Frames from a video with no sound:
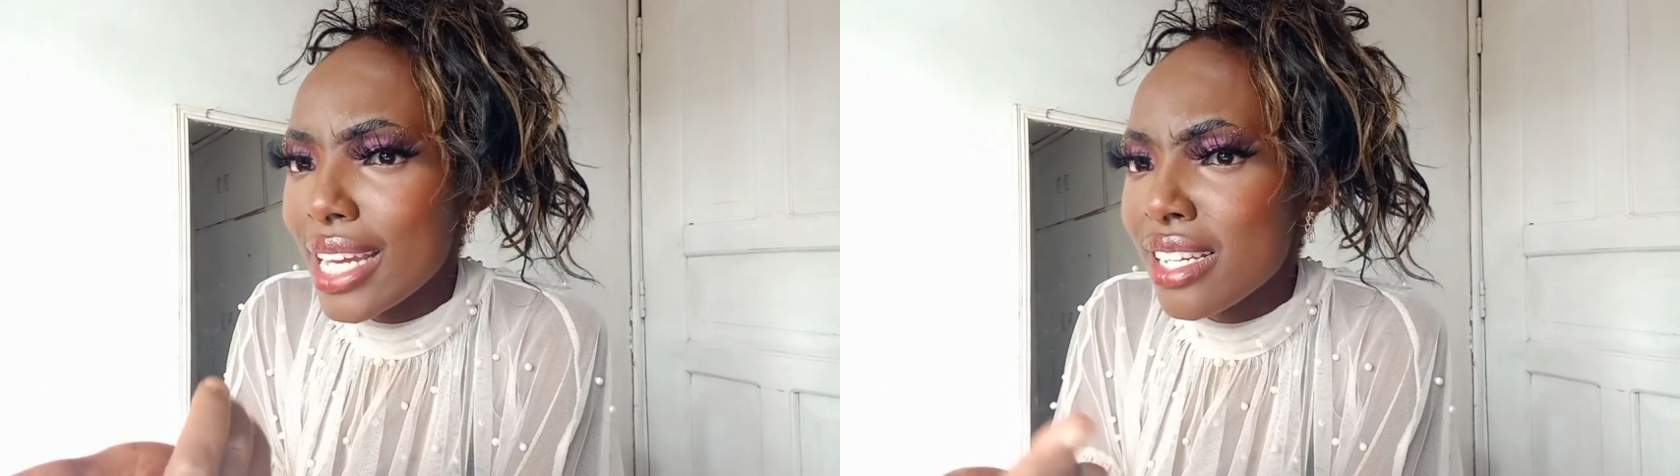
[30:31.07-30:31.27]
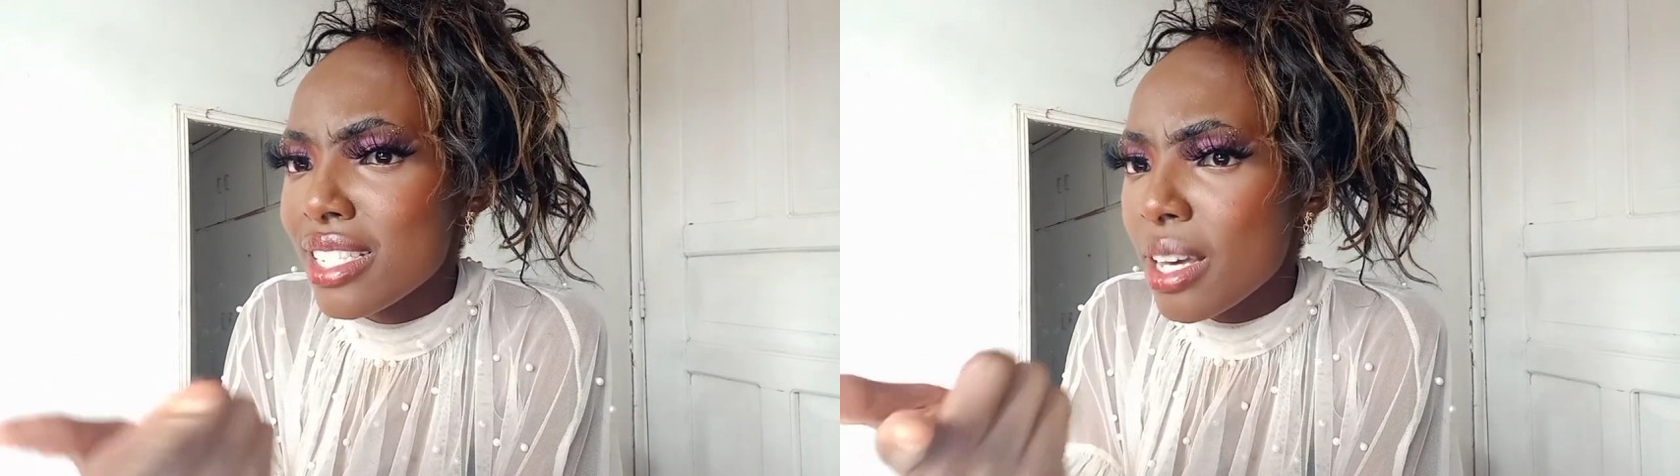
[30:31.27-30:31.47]

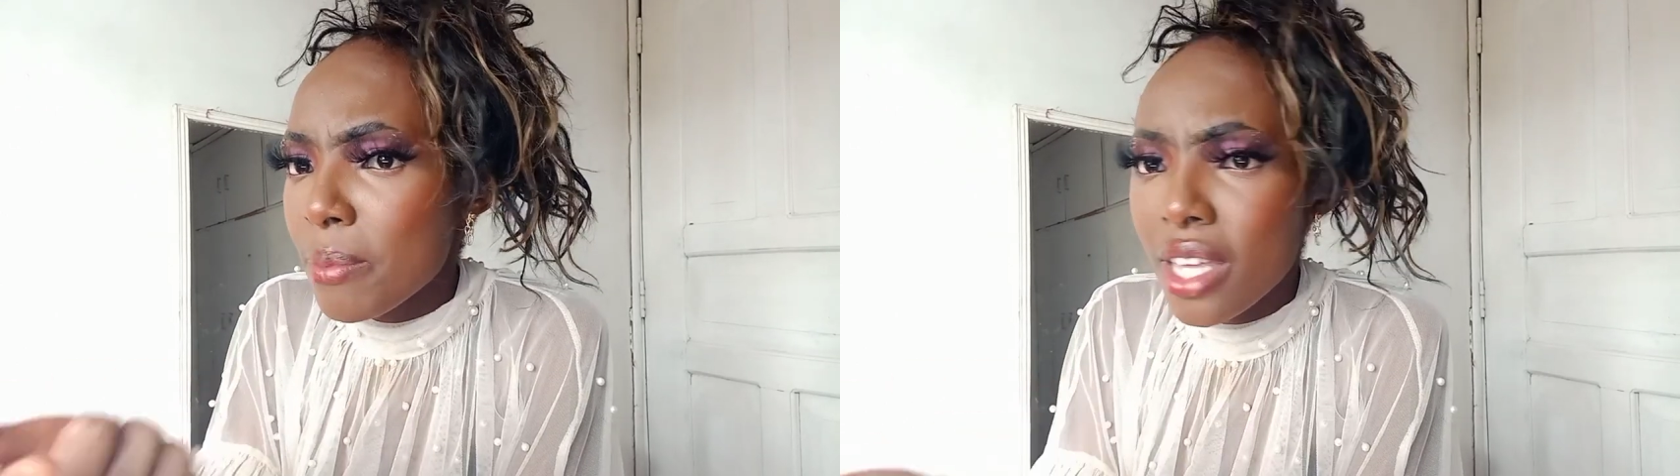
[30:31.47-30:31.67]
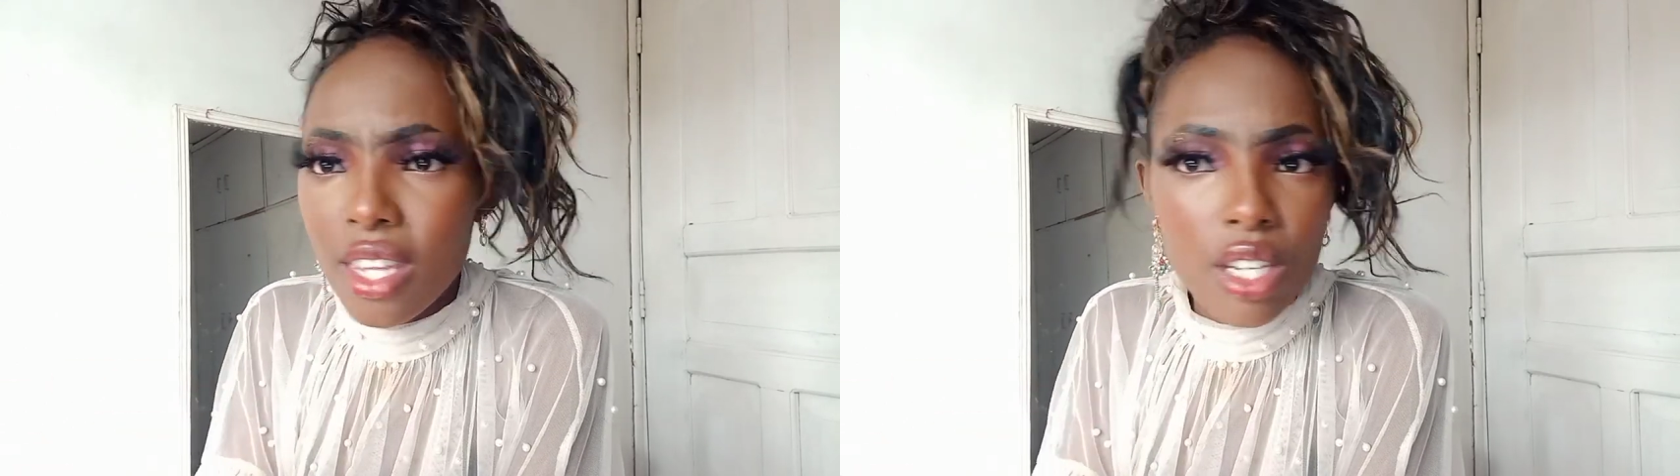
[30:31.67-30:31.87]
and it's
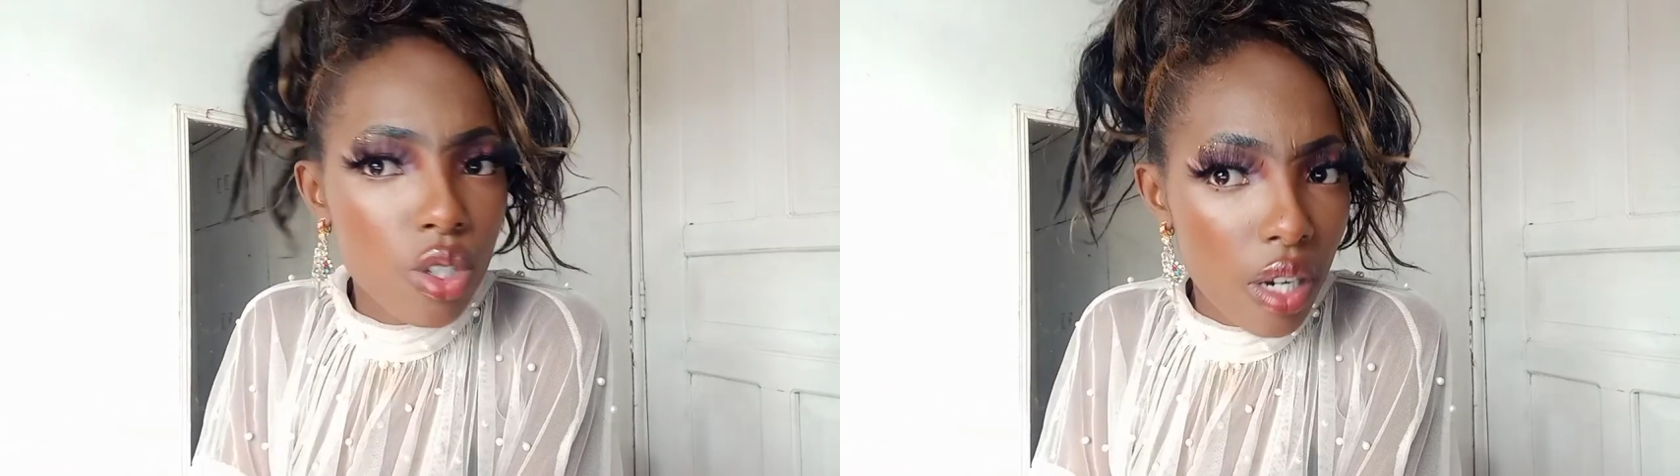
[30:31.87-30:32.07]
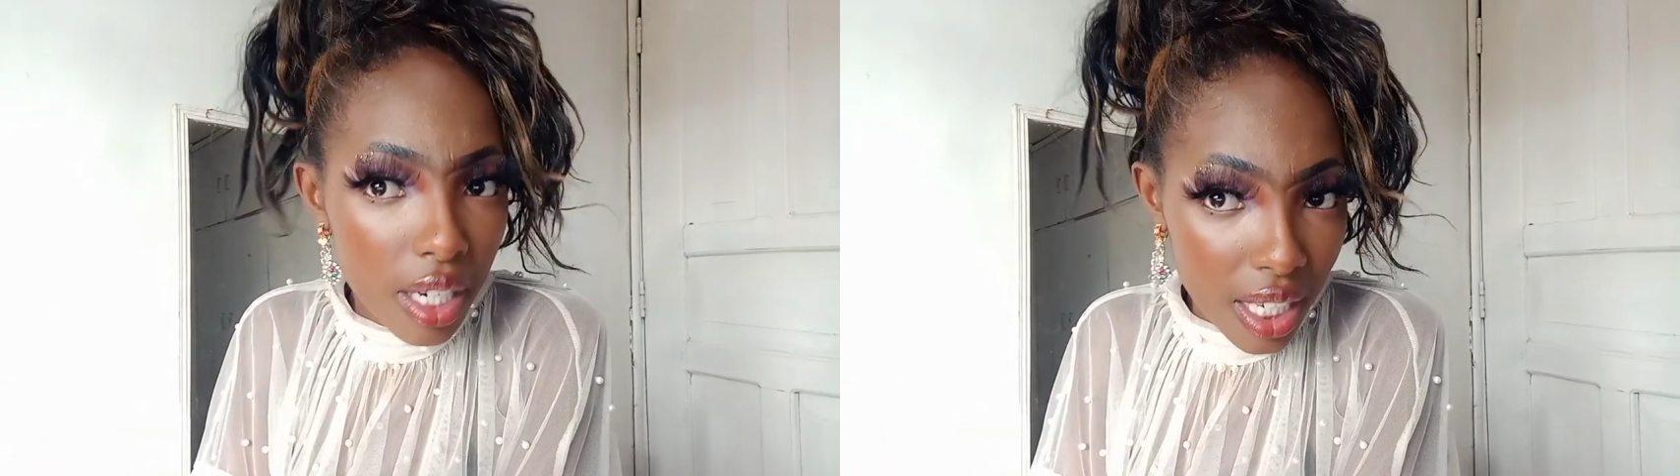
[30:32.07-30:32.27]
something that
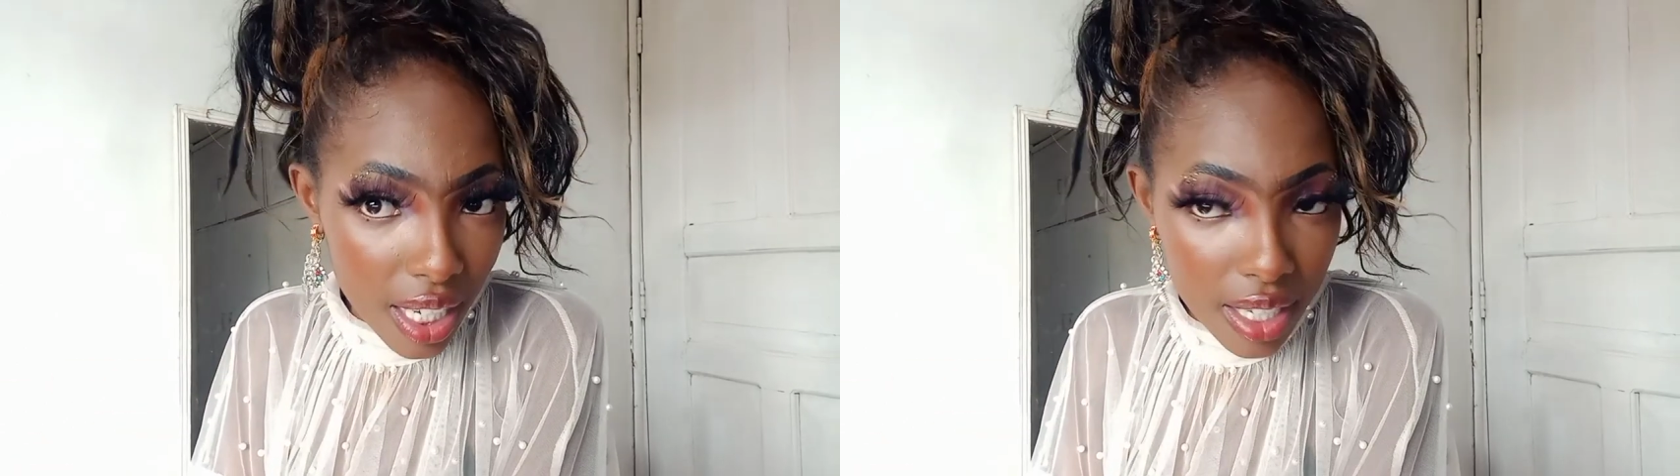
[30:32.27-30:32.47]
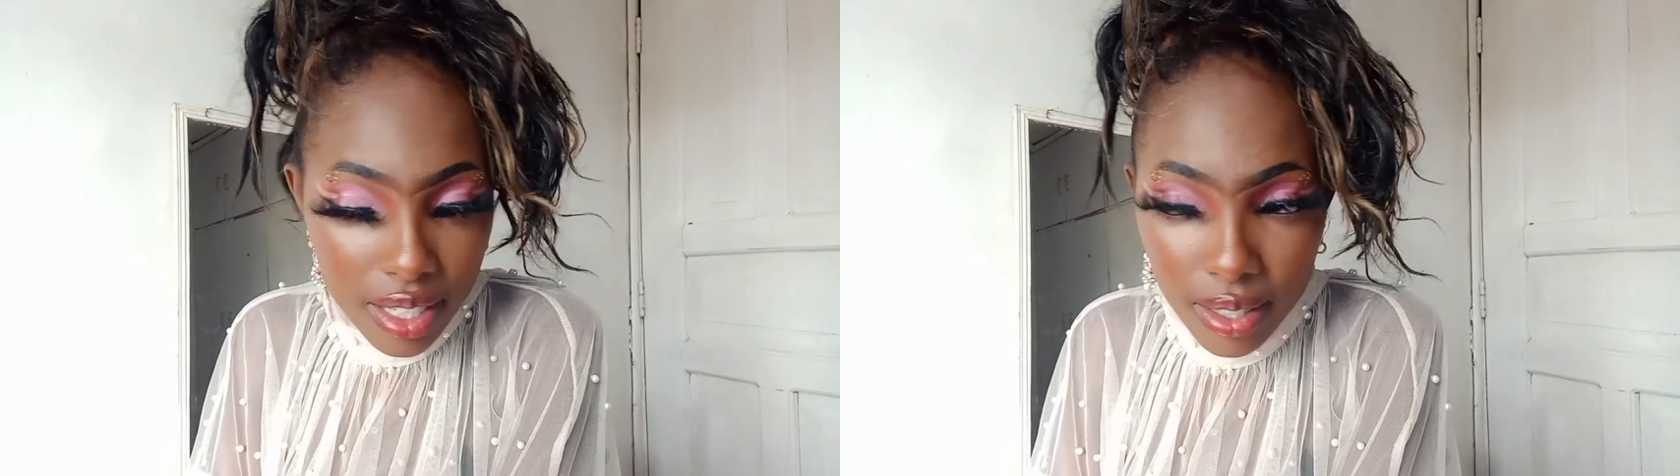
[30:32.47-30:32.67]
you can
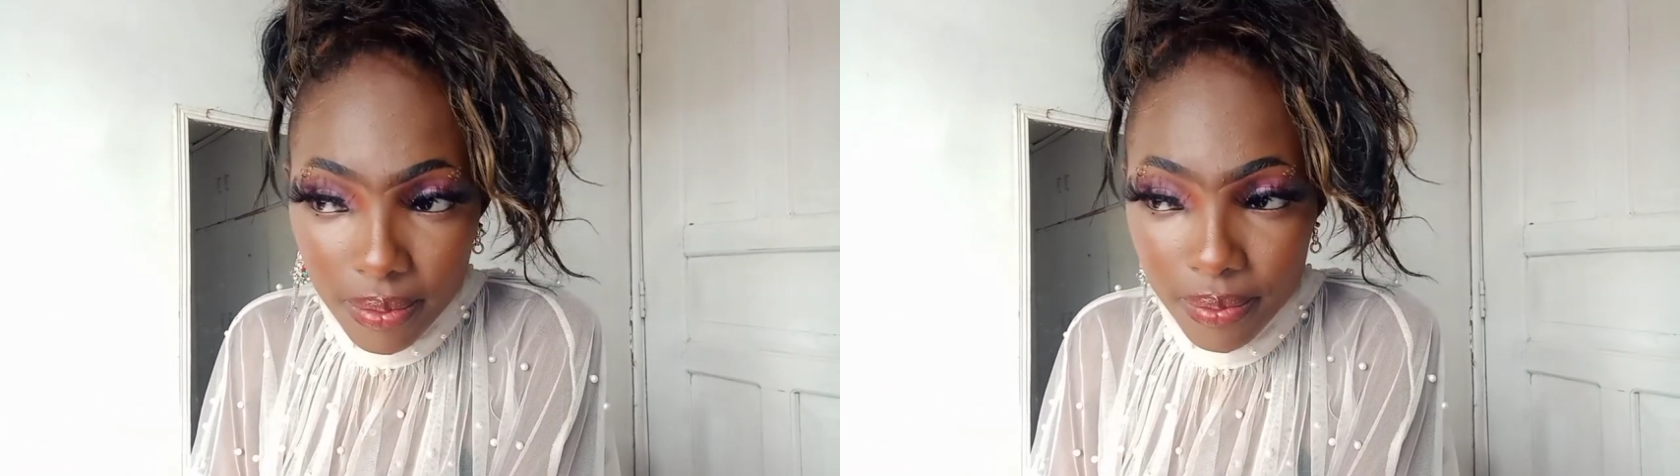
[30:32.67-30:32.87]
get.